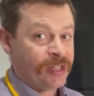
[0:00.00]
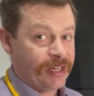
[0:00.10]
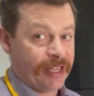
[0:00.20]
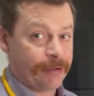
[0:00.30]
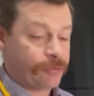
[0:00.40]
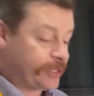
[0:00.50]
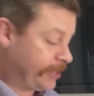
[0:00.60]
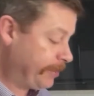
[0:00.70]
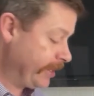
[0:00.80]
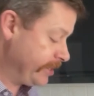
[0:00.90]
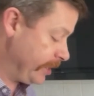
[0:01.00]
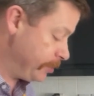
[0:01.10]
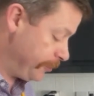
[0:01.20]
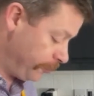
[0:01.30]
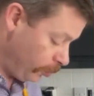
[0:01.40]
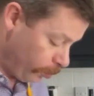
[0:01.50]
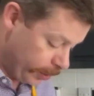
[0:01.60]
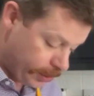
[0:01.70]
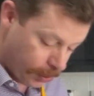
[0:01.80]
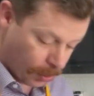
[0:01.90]
Like we've said many times before, we're
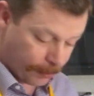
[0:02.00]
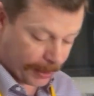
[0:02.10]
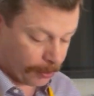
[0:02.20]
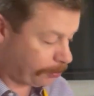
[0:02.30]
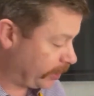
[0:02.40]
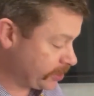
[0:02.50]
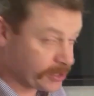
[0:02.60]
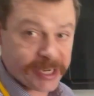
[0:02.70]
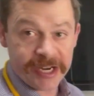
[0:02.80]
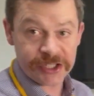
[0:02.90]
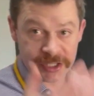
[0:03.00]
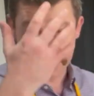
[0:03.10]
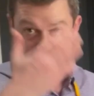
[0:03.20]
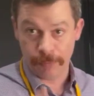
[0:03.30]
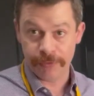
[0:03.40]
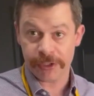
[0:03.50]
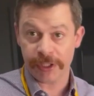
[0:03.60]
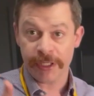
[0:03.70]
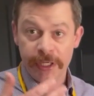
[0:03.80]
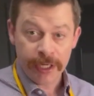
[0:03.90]
not about presentation. I mean,
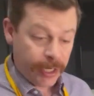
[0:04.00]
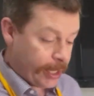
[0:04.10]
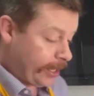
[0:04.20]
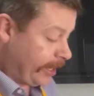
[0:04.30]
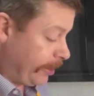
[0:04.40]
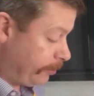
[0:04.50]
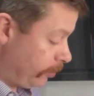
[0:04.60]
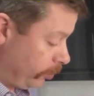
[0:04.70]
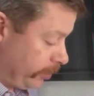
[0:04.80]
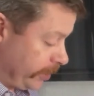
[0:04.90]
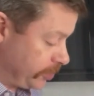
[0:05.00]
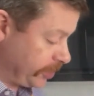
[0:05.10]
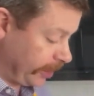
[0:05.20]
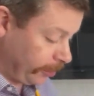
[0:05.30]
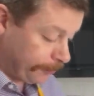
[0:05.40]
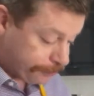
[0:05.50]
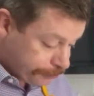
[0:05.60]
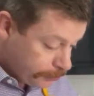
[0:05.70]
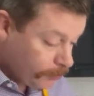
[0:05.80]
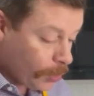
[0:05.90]
obviously, on this channel,
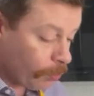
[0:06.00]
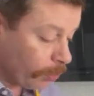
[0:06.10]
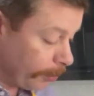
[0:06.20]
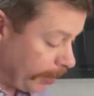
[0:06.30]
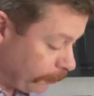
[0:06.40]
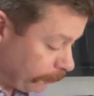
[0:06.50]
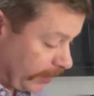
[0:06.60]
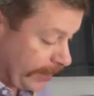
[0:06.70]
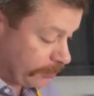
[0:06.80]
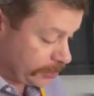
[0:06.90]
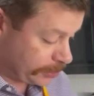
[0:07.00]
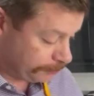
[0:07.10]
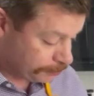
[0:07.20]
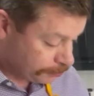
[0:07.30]
we're about flavours